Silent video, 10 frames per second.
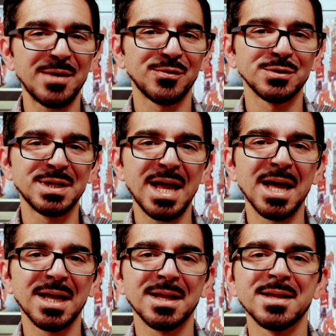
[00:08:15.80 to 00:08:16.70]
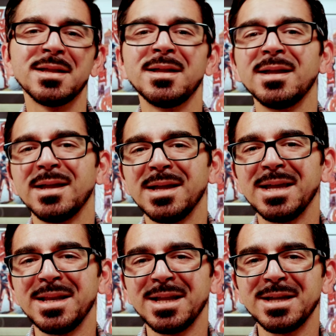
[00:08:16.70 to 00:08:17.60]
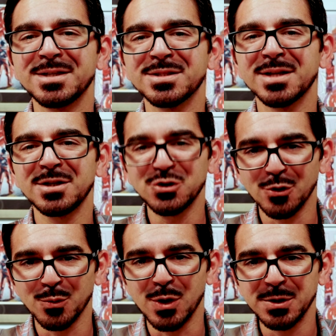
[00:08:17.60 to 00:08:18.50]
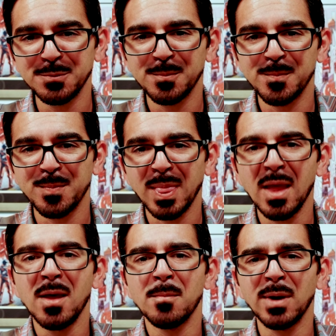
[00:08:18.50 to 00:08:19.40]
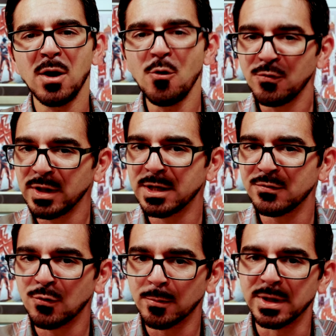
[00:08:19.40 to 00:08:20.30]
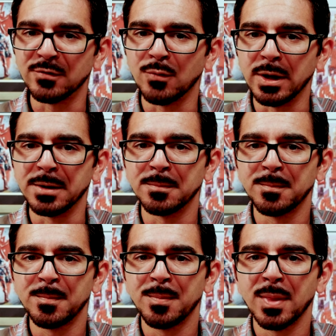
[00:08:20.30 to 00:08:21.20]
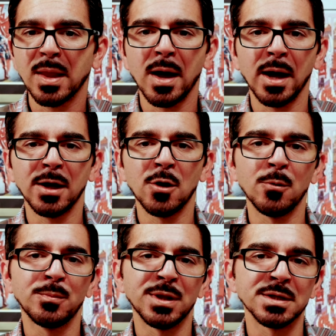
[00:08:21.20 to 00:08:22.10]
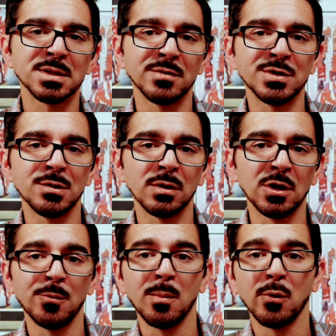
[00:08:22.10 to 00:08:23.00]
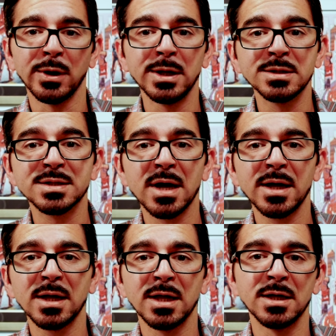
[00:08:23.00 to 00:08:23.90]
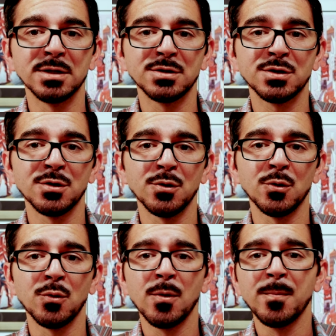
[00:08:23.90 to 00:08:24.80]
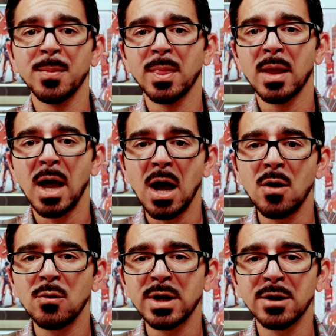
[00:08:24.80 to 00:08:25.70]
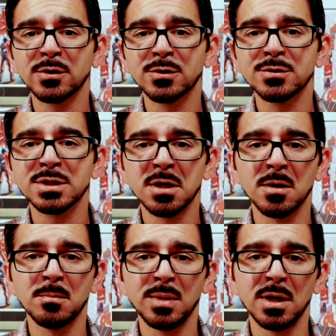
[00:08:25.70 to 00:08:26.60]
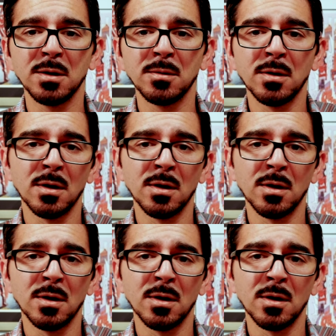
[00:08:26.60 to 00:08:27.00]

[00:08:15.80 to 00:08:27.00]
for today. It is a short one, but hopefully an informative one. I hope this gives you a little bit more insight into how characters can be